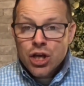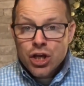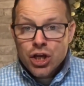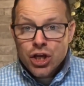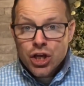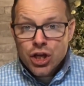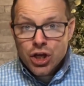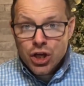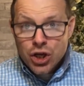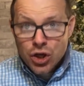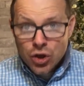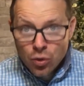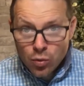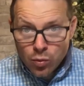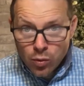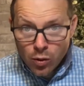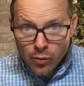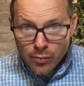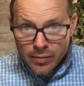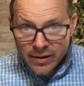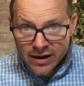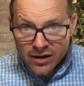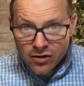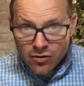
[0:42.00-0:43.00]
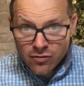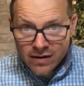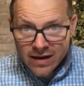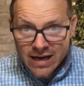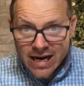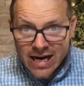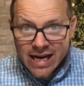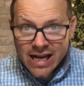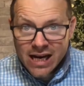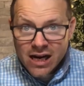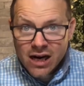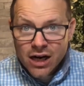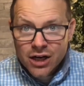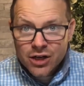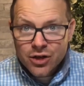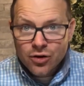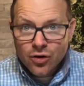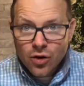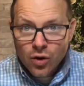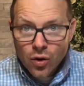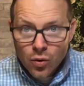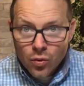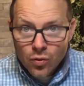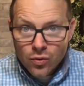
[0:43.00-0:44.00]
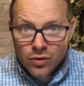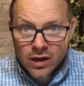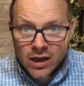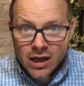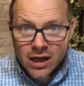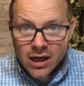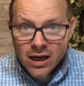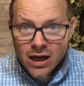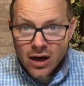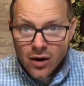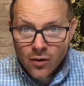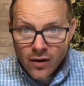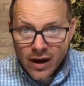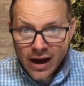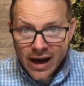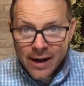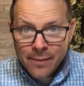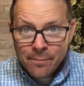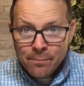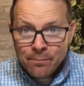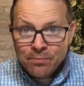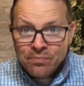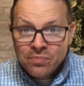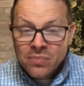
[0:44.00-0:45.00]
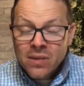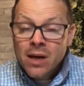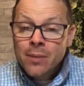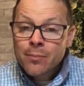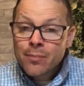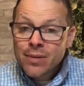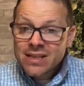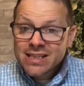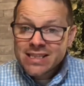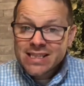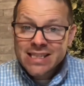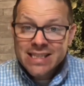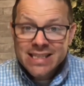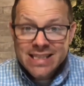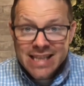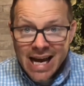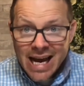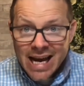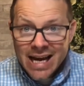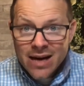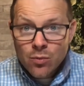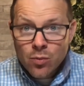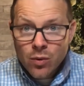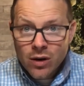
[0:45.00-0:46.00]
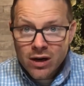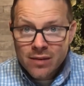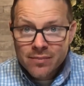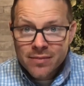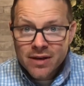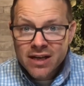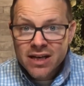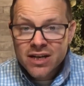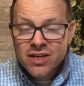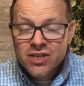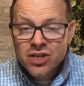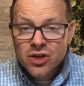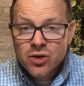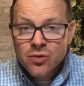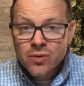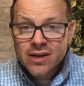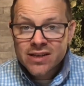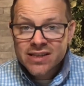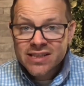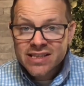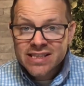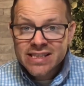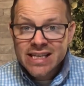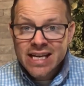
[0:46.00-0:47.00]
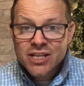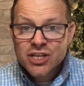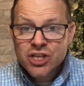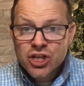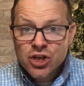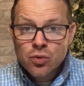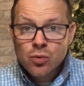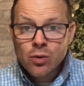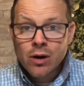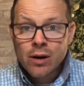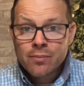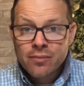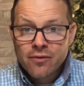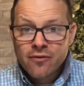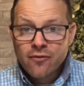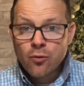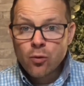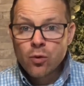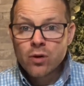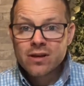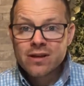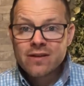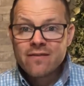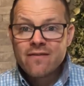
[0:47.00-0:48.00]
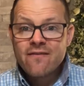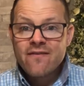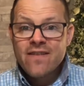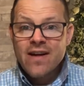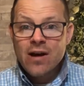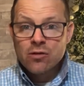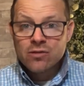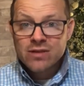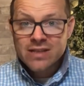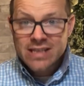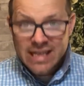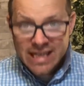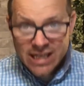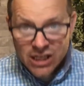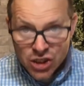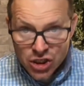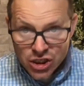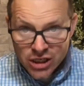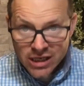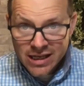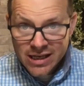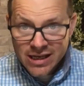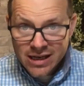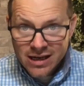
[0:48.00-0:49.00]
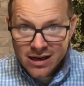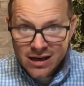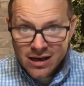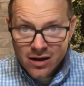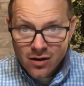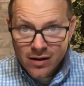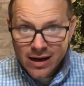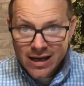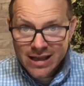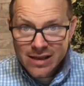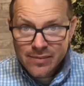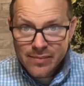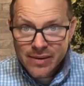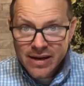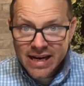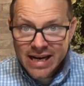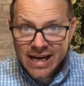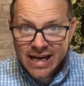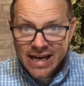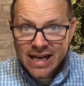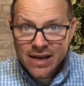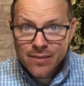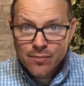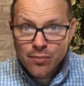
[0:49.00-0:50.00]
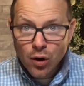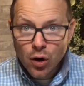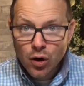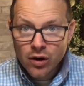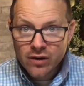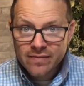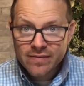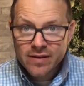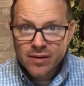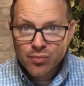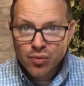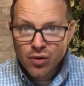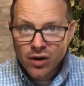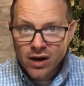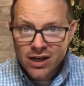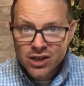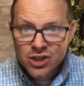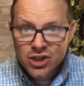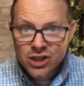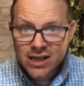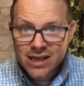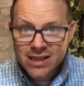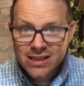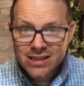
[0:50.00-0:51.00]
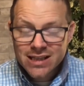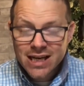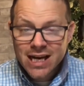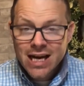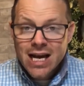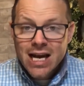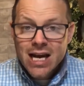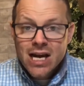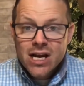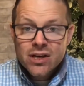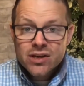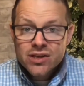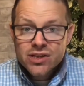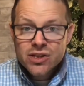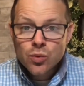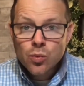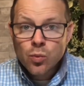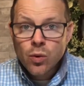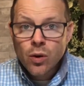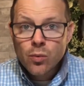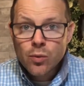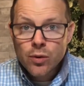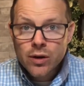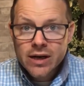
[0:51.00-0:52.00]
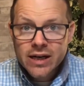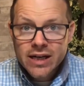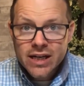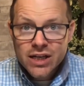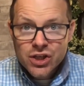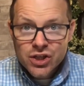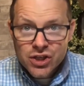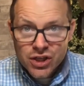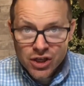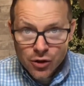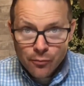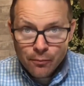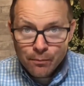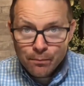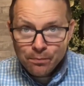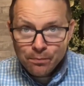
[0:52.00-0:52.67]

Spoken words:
you will be creating on your own, okay? But today, what I'm going to do is set you up for the foundation, okay, the beginning part of the project. So what we're going to do